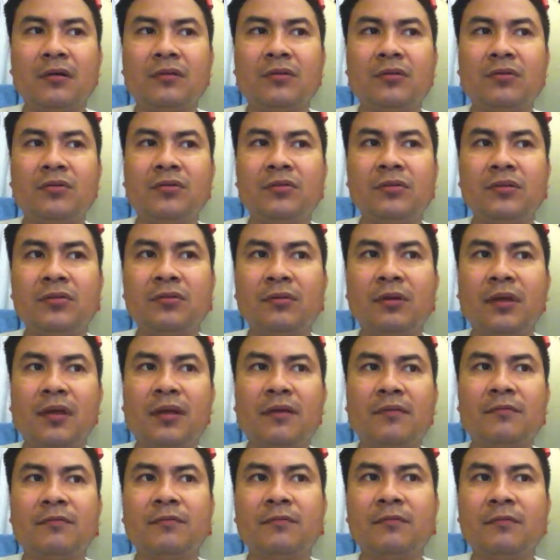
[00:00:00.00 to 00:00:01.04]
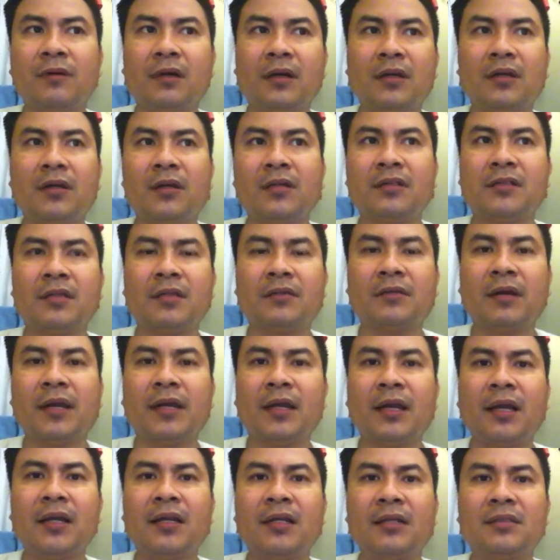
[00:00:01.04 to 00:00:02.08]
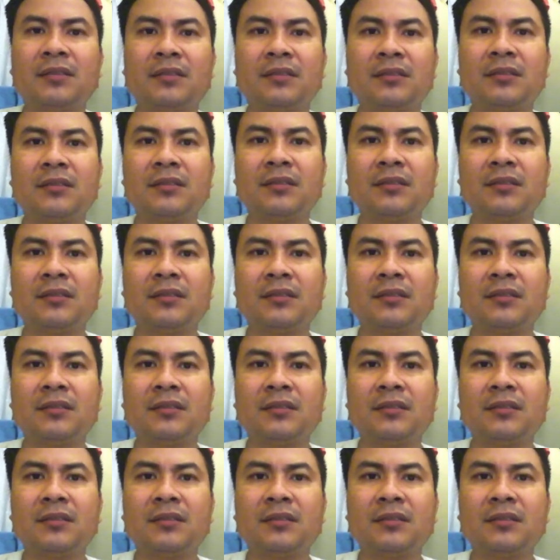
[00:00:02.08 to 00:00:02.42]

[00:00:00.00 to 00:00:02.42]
those who have allergic rhinitis.